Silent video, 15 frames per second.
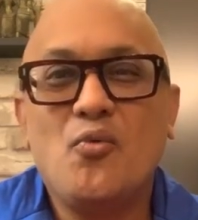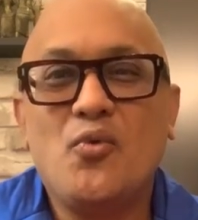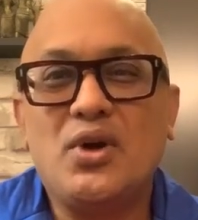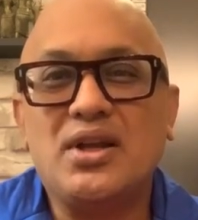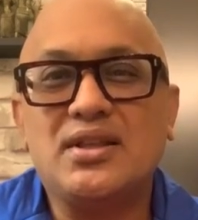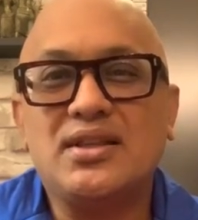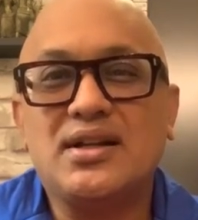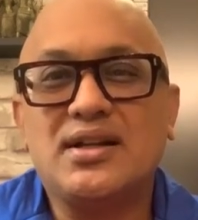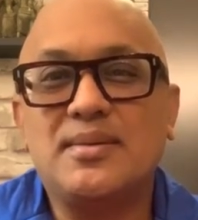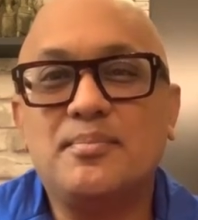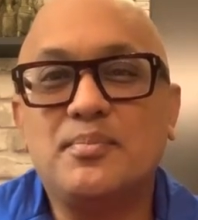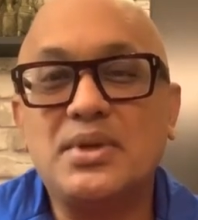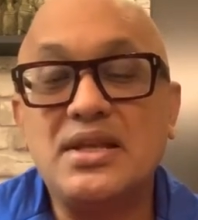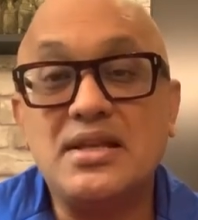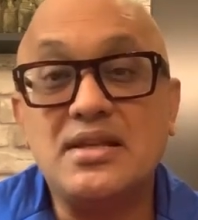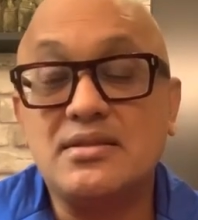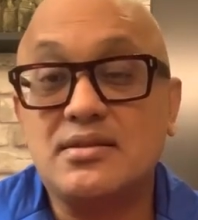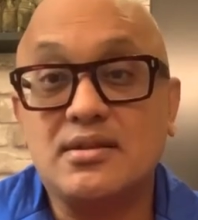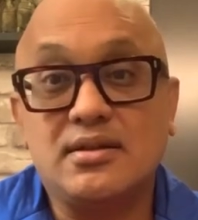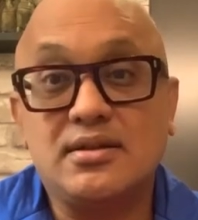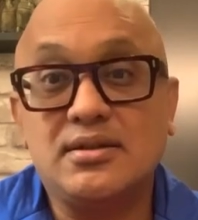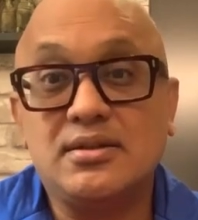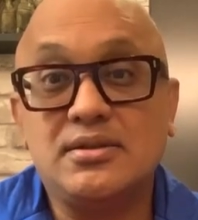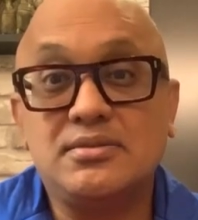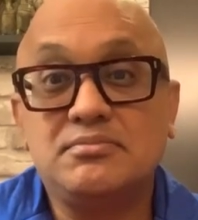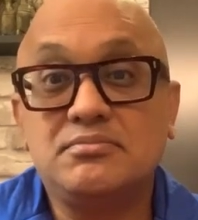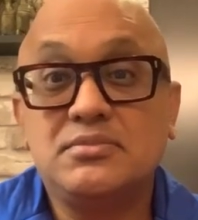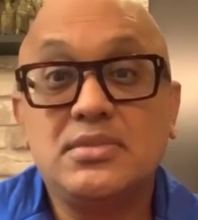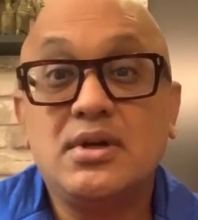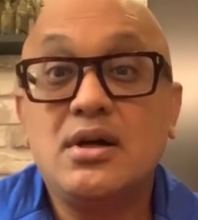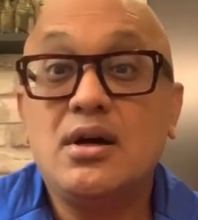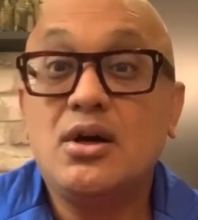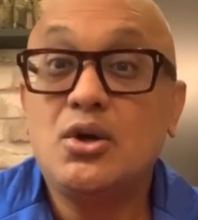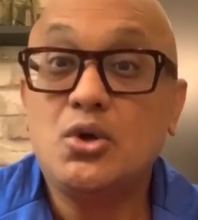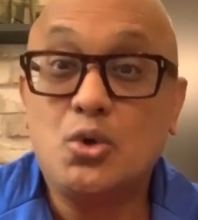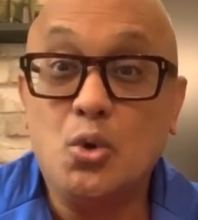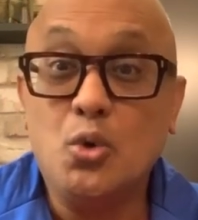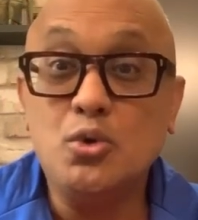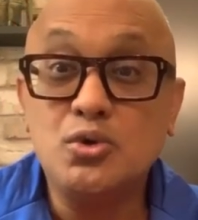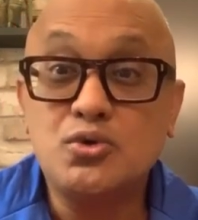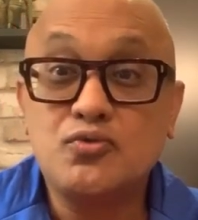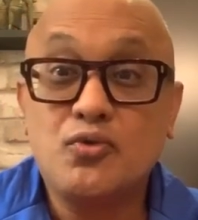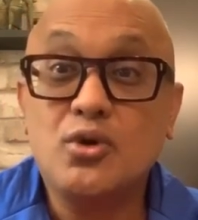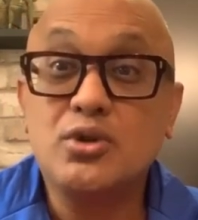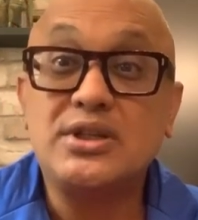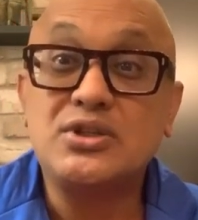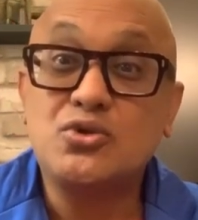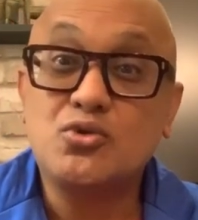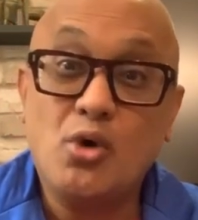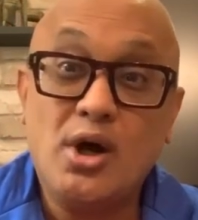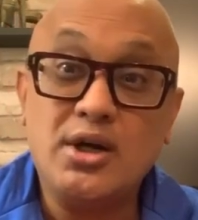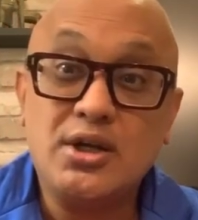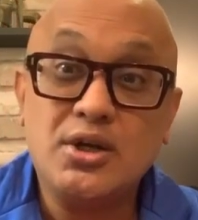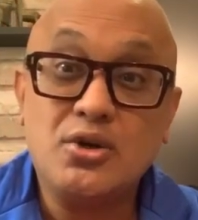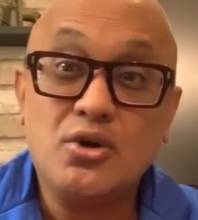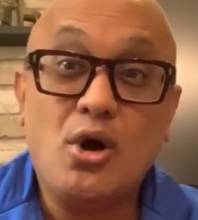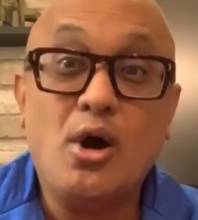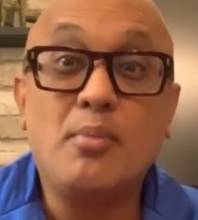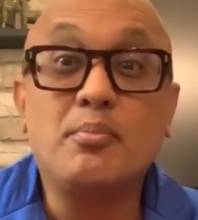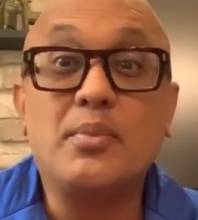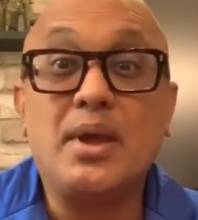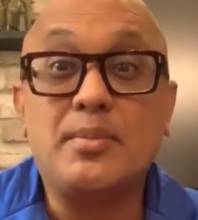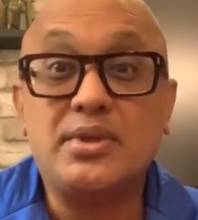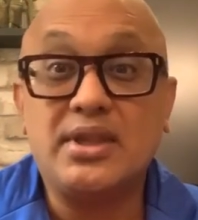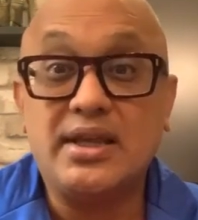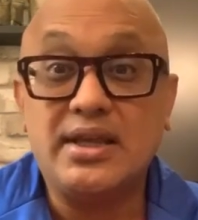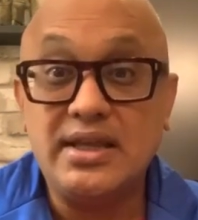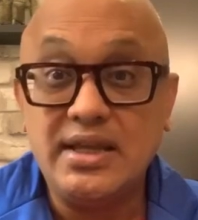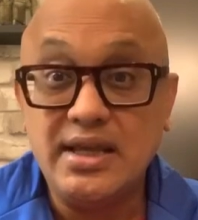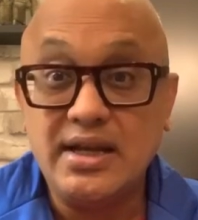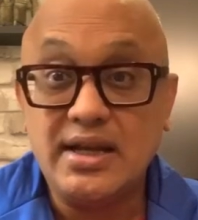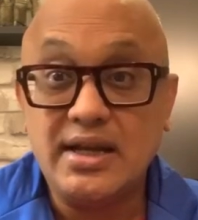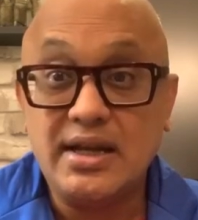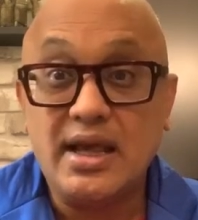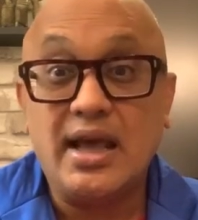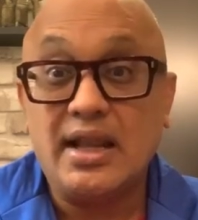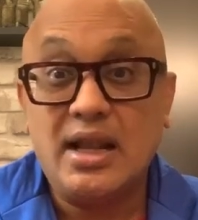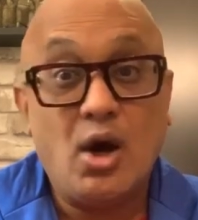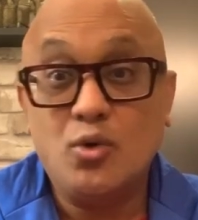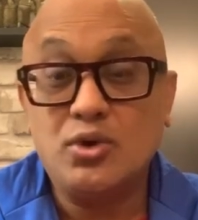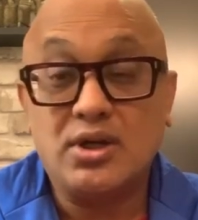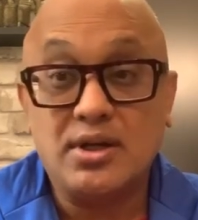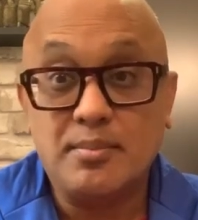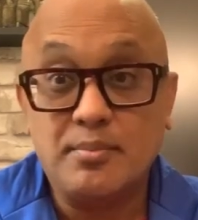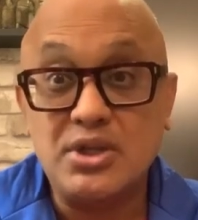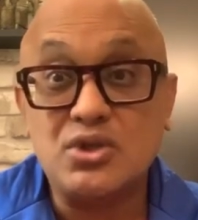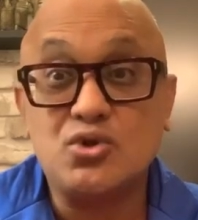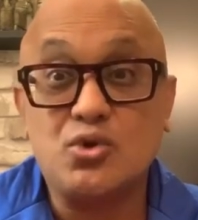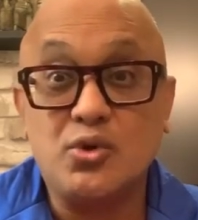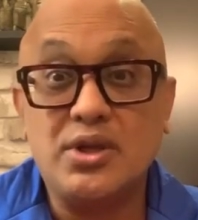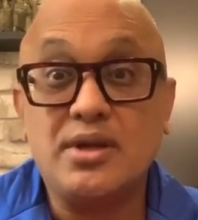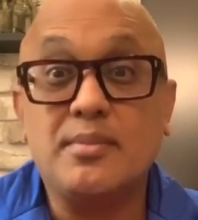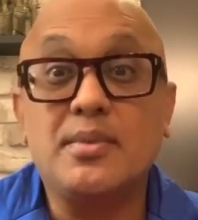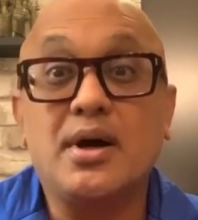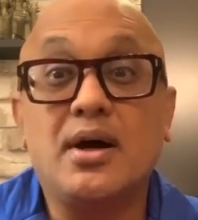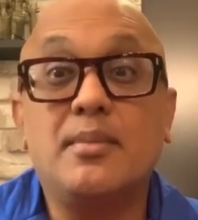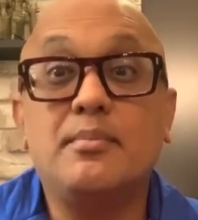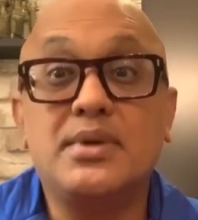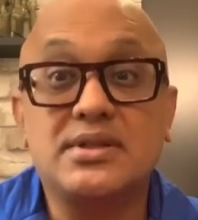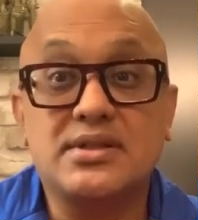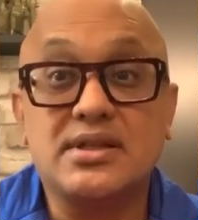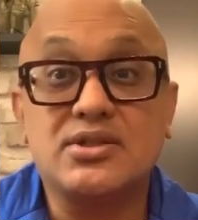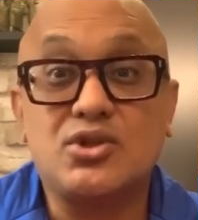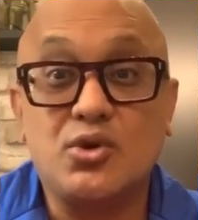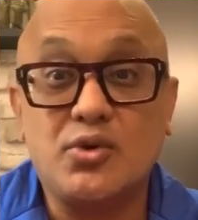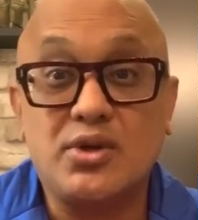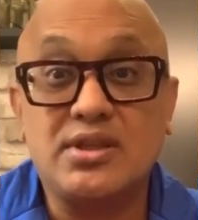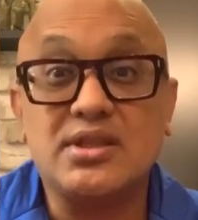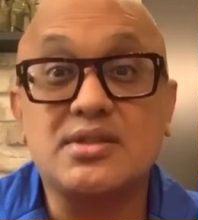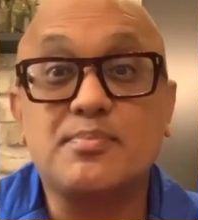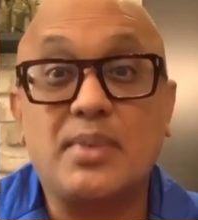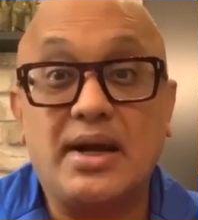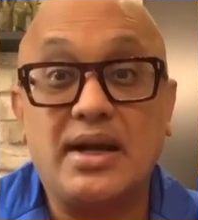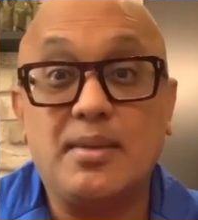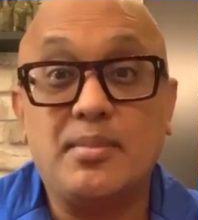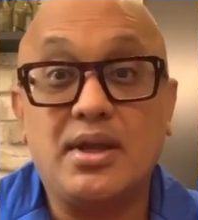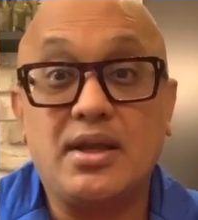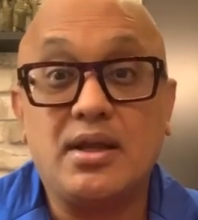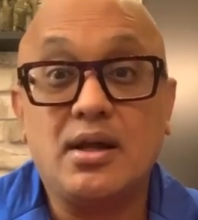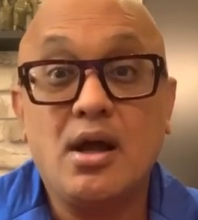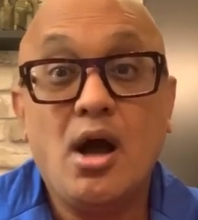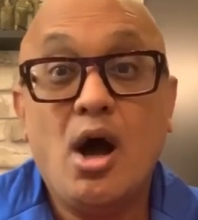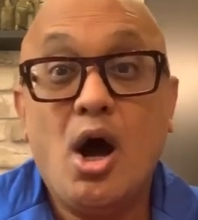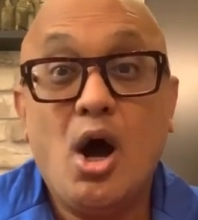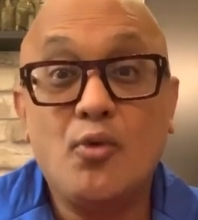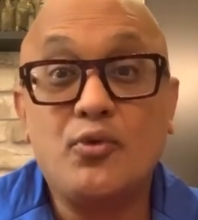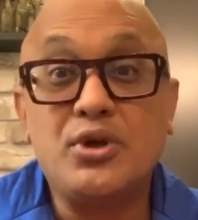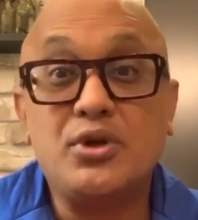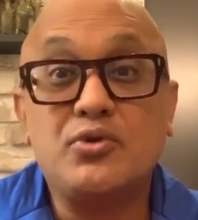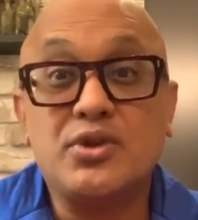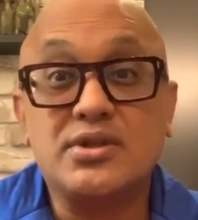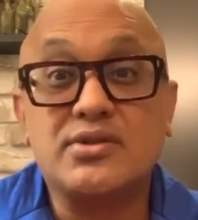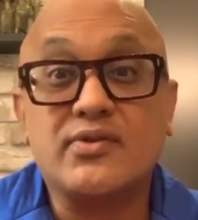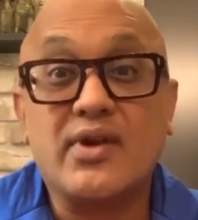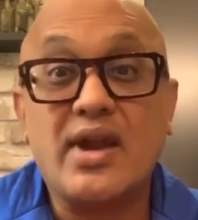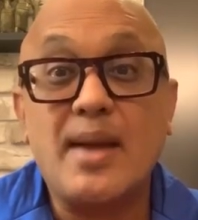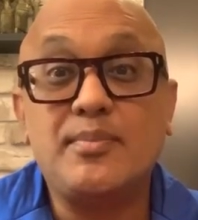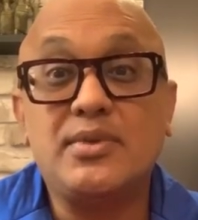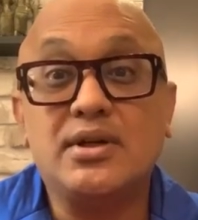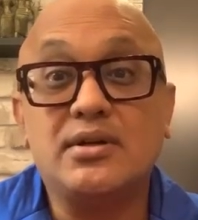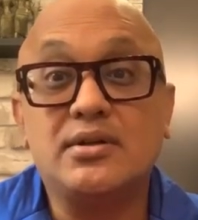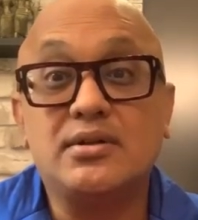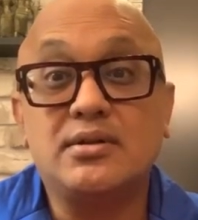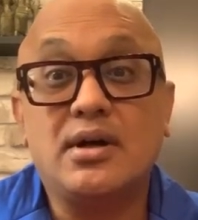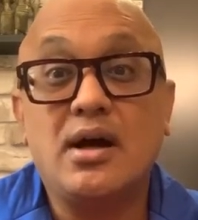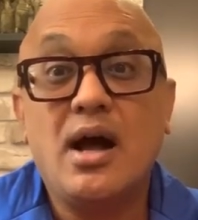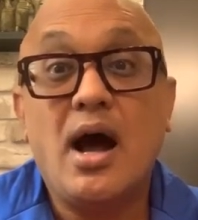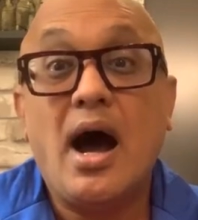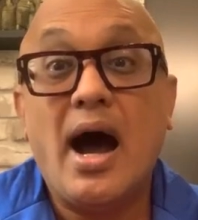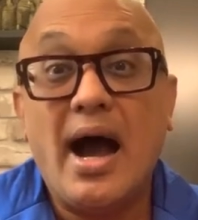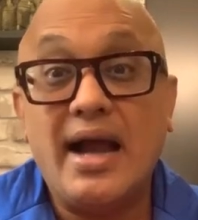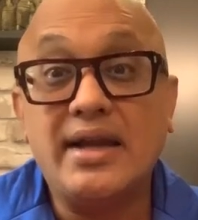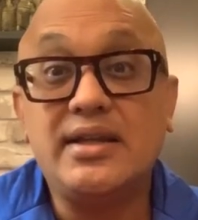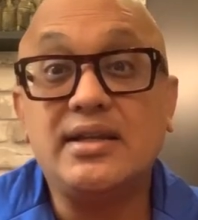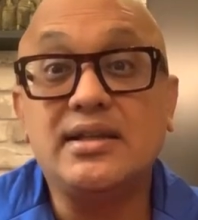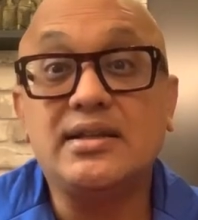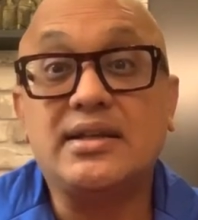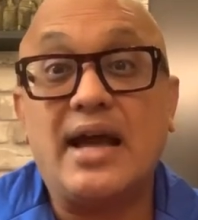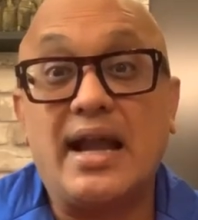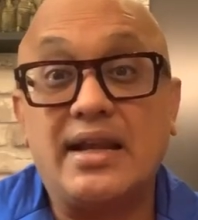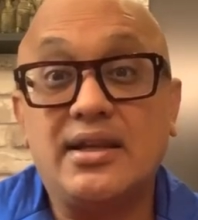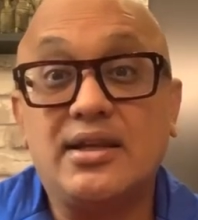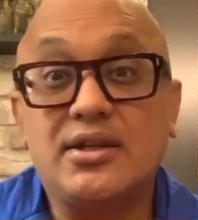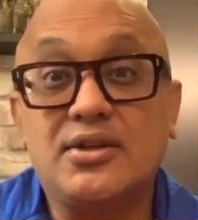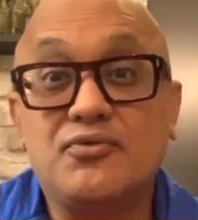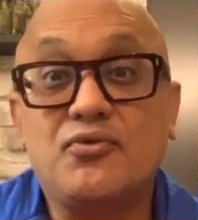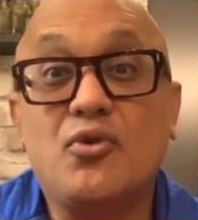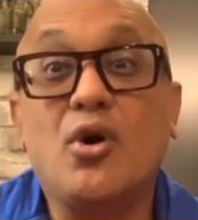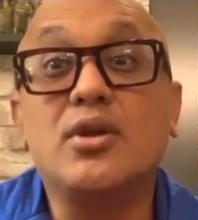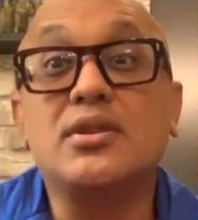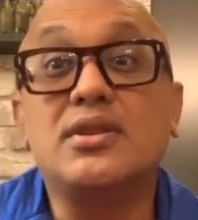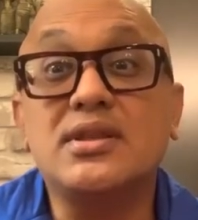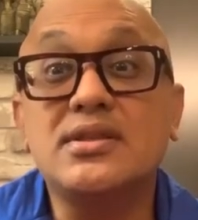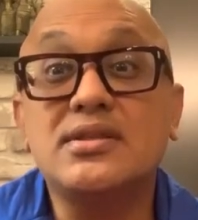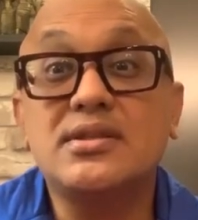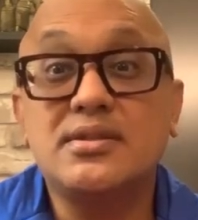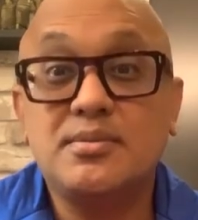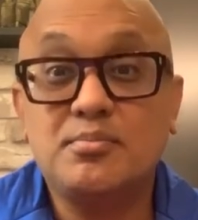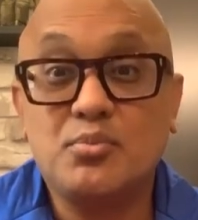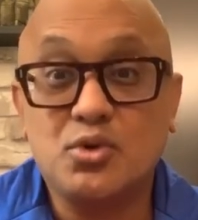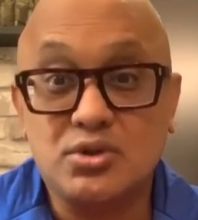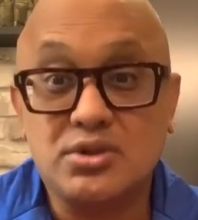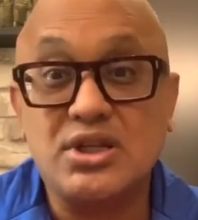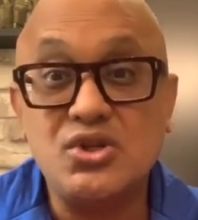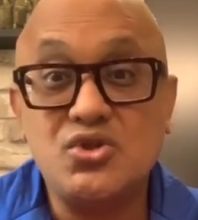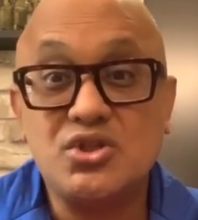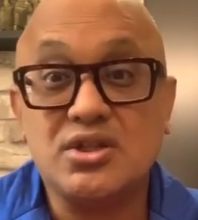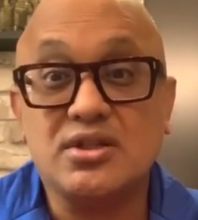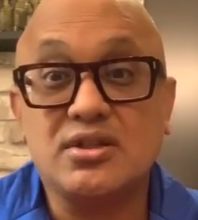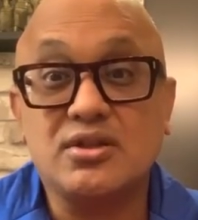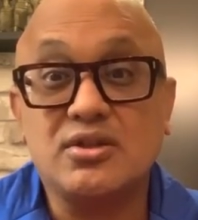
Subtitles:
What are the company's goals for this quarter or maybe the year end, and how the company is doing business during this pandemic? How would you describe the ideal candidate for this position?